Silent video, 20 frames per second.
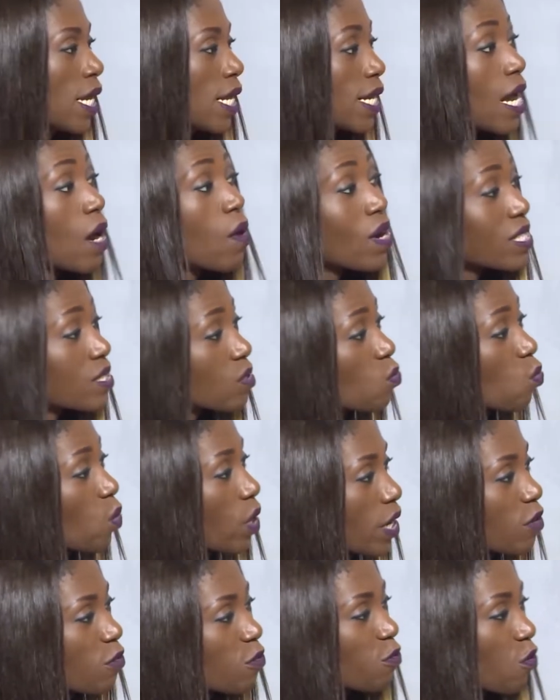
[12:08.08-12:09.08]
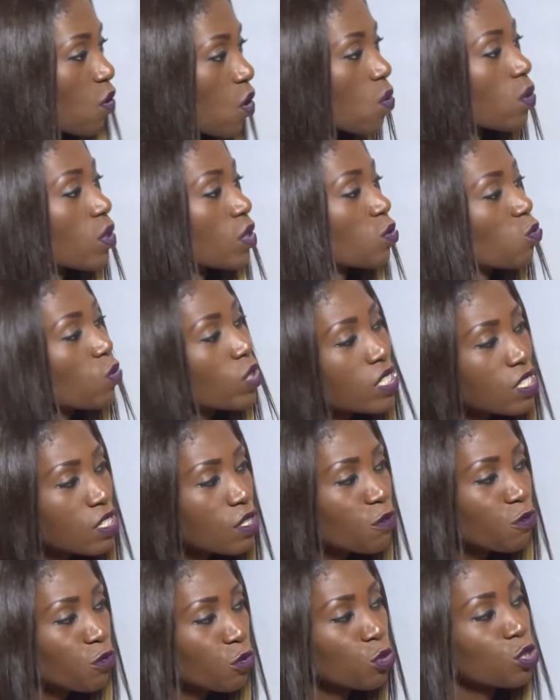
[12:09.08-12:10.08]
Now, as a way forward,
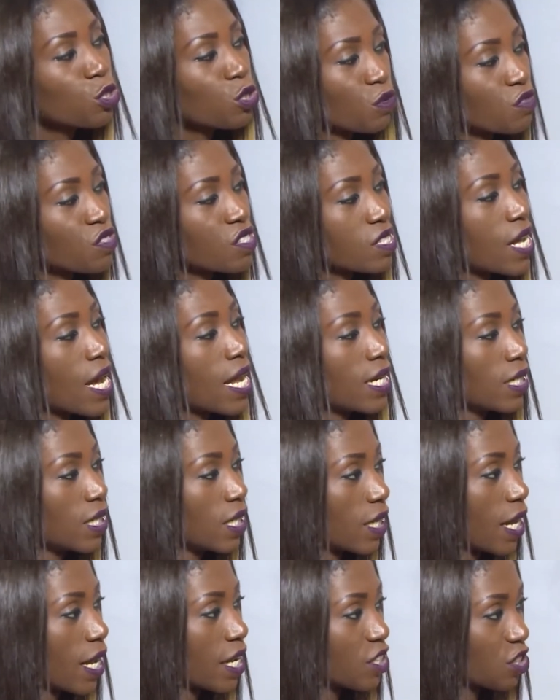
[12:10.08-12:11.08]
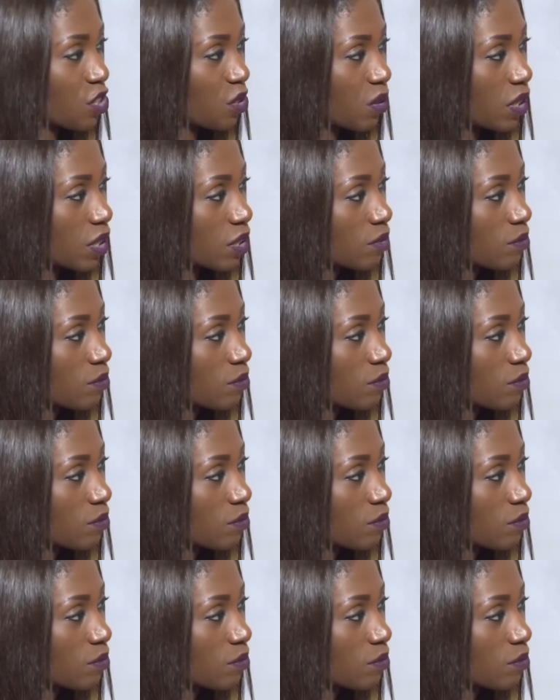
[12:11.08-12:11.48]
what's the future of styling in Nigeria?